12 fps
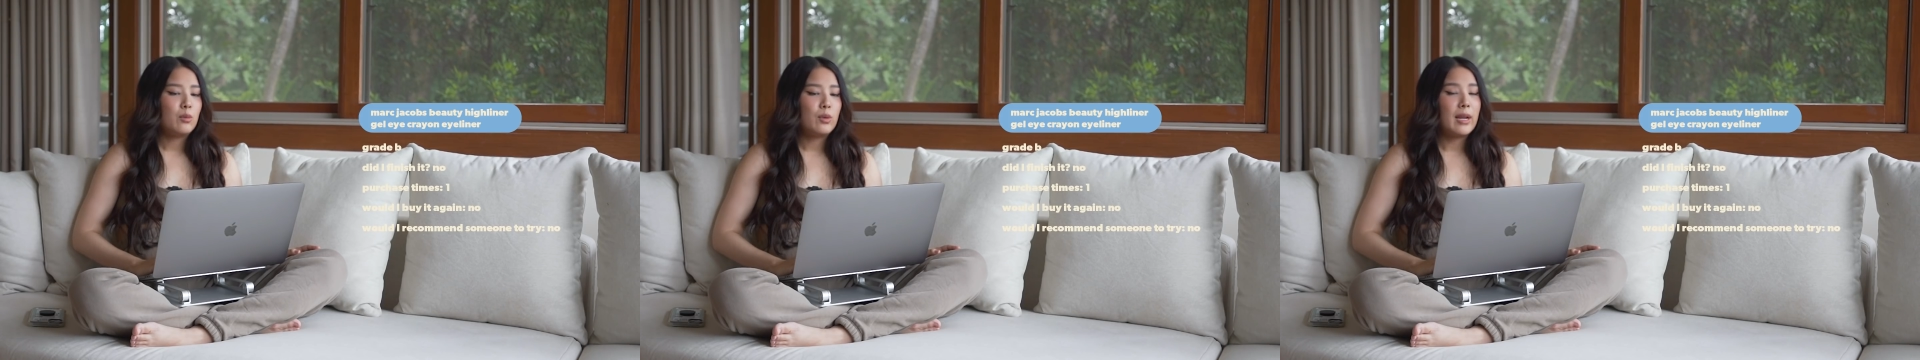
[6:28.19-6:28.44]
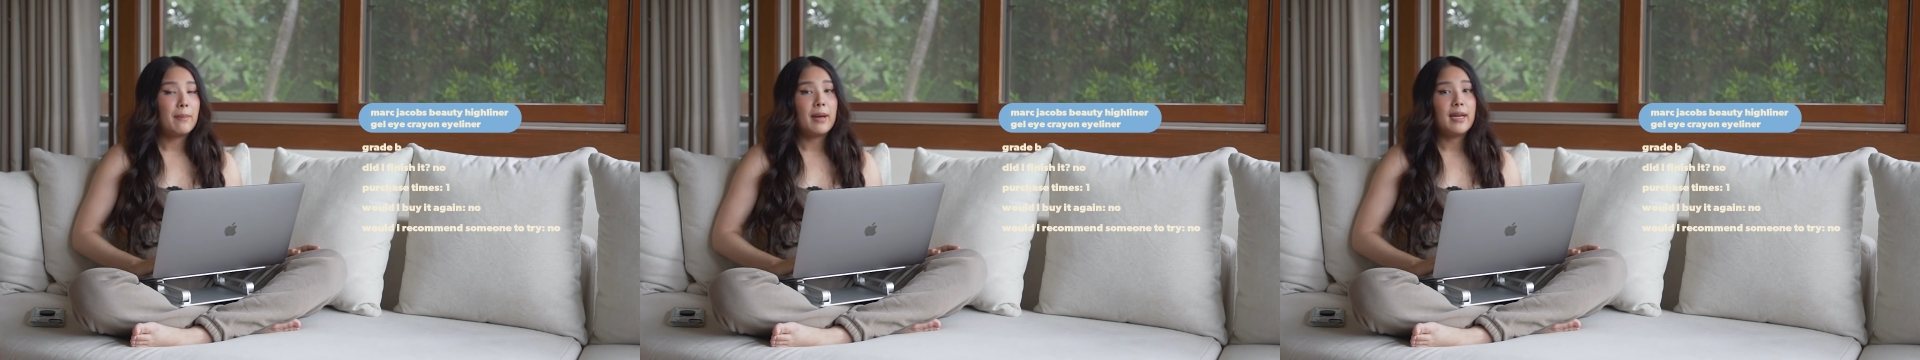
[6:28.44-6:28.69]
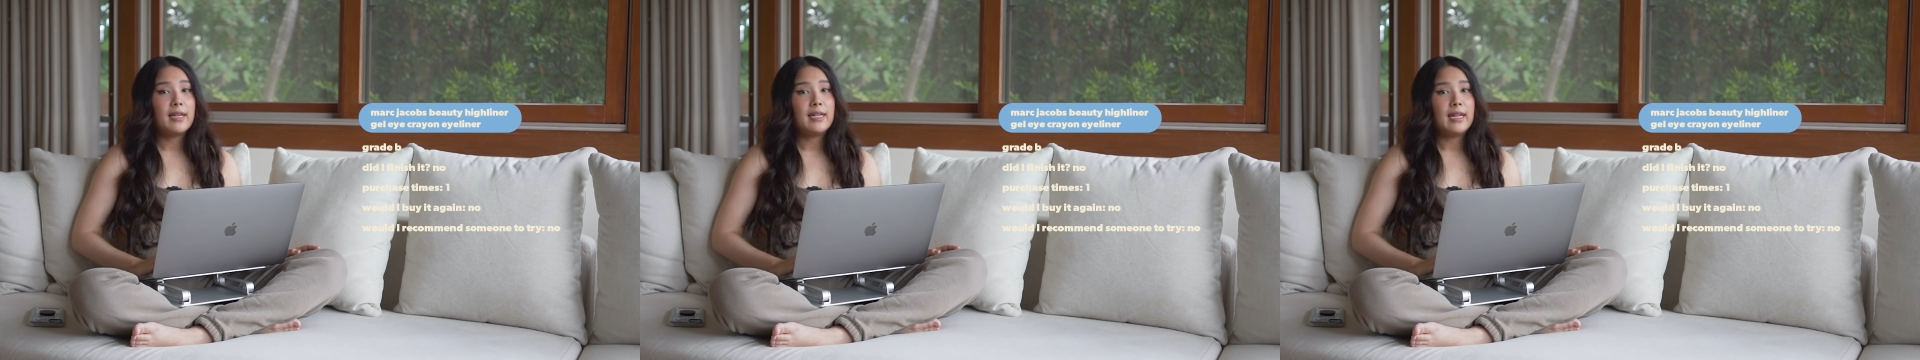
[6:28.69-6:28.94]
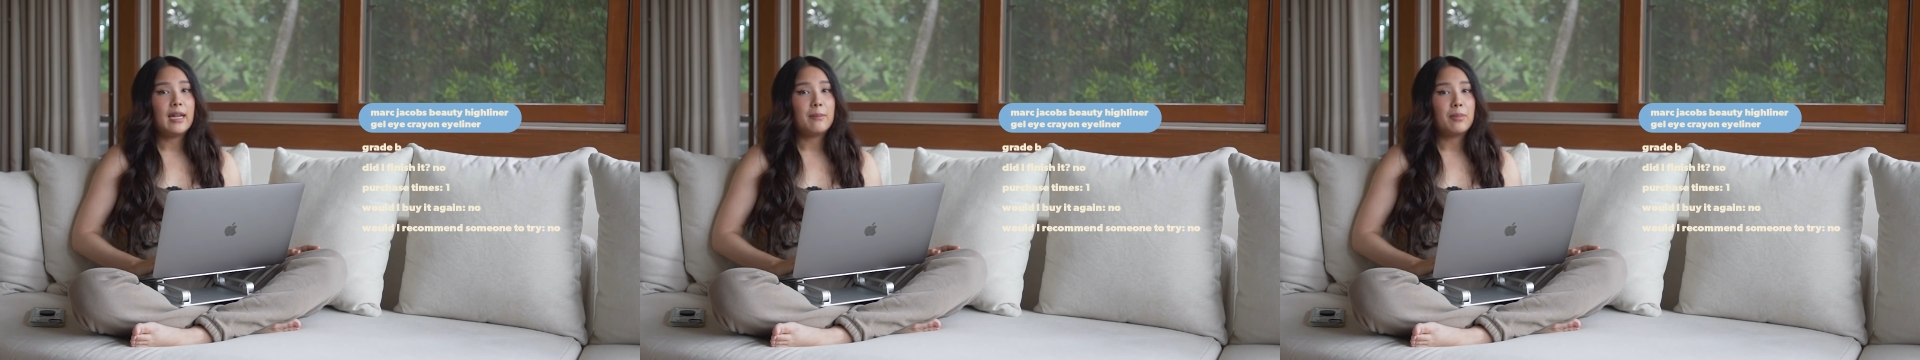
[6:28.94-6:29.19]
Would I buy it
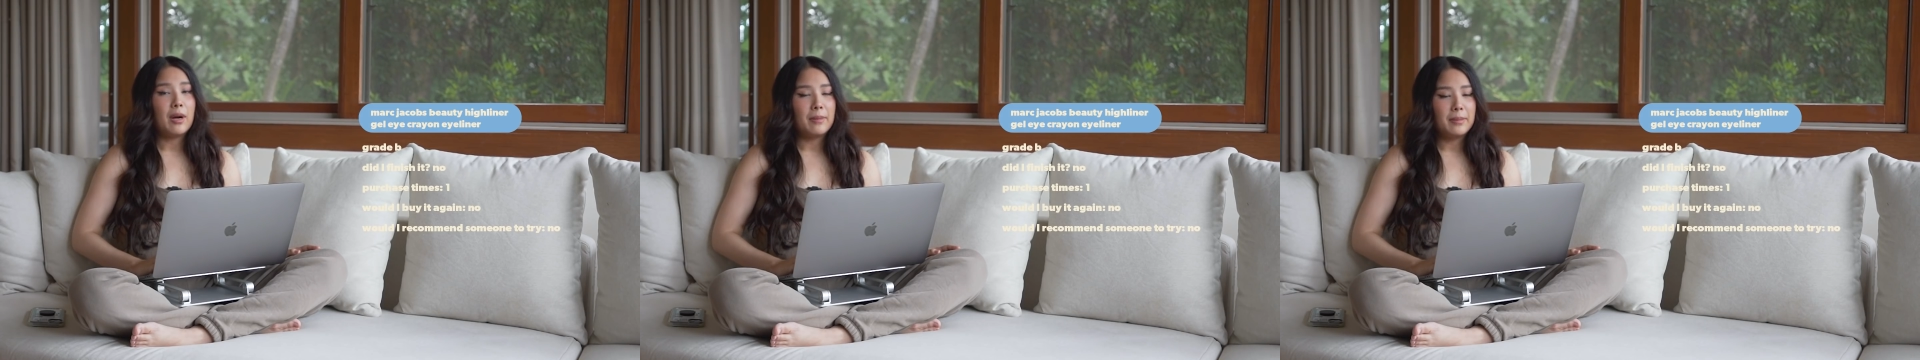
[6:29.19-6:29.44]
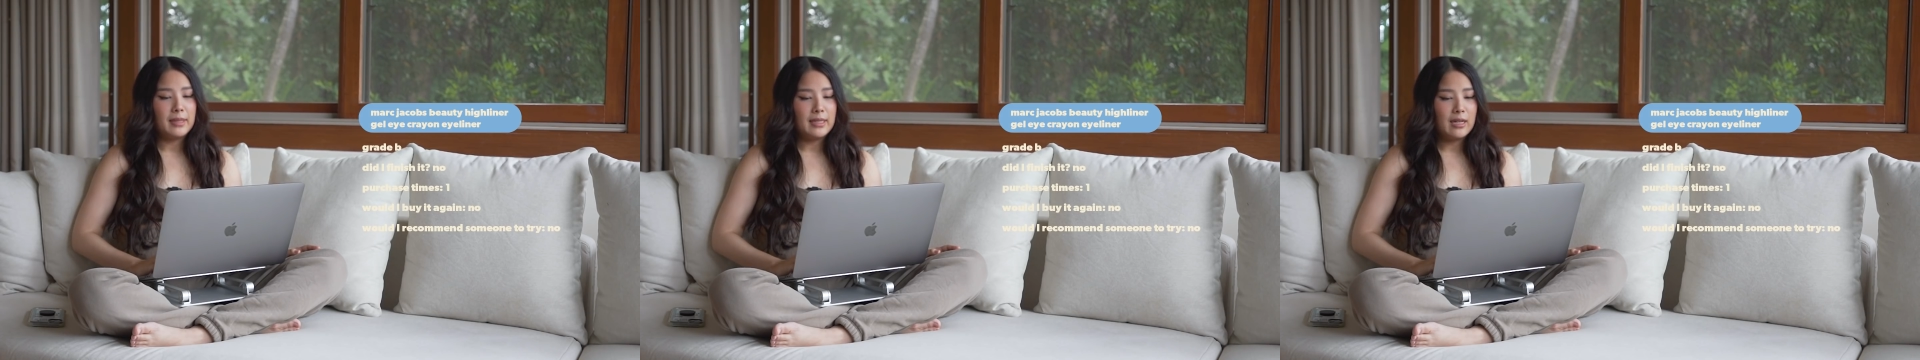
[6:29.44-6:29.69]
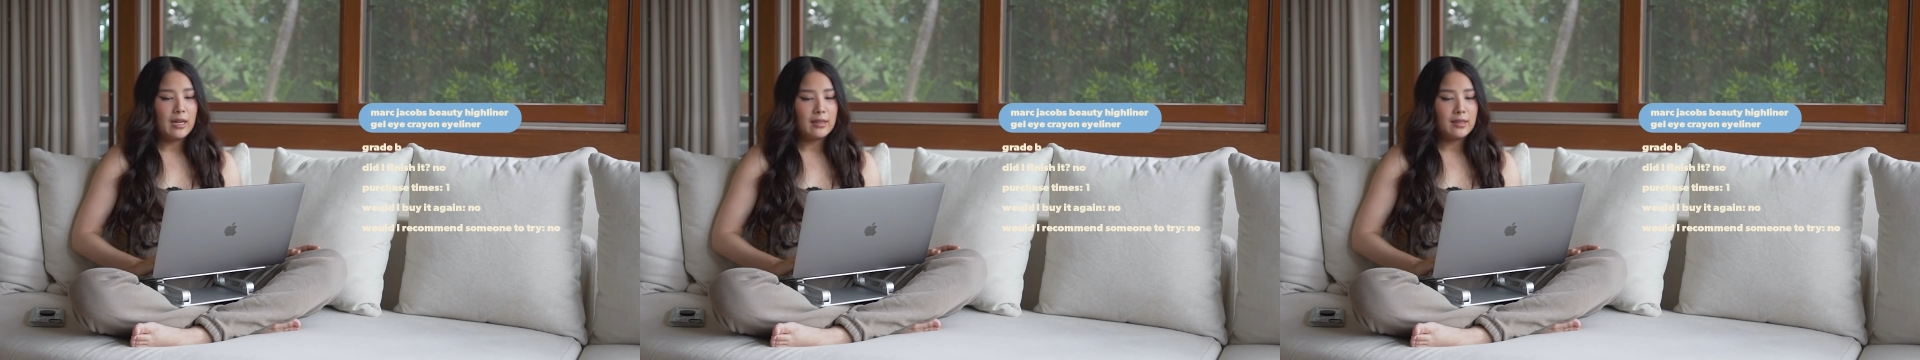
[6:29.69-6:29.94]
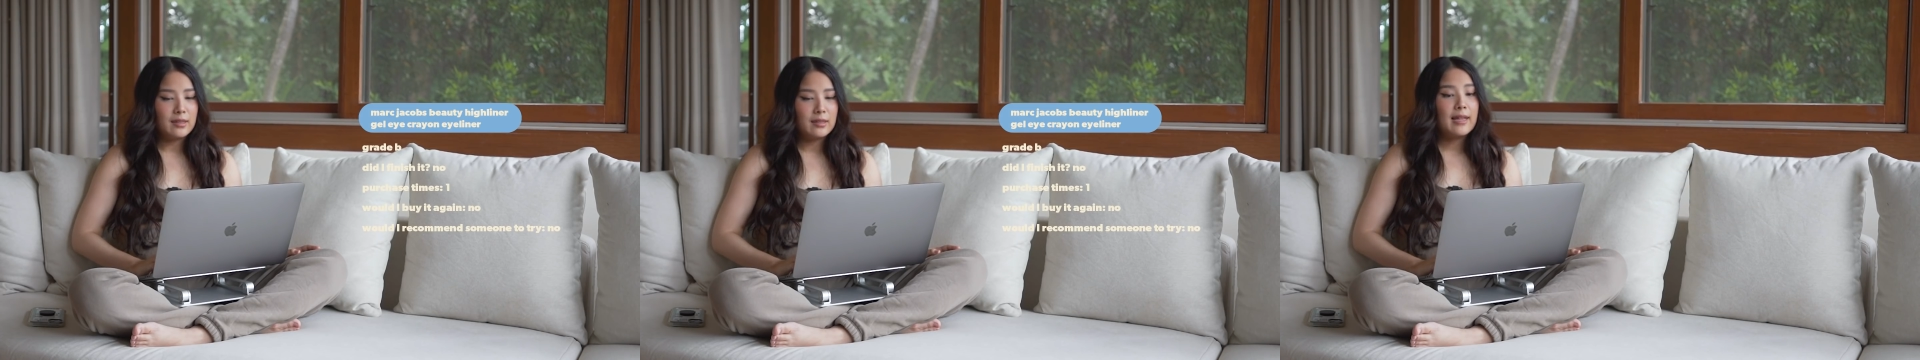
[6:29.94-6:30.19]
again? Probably not.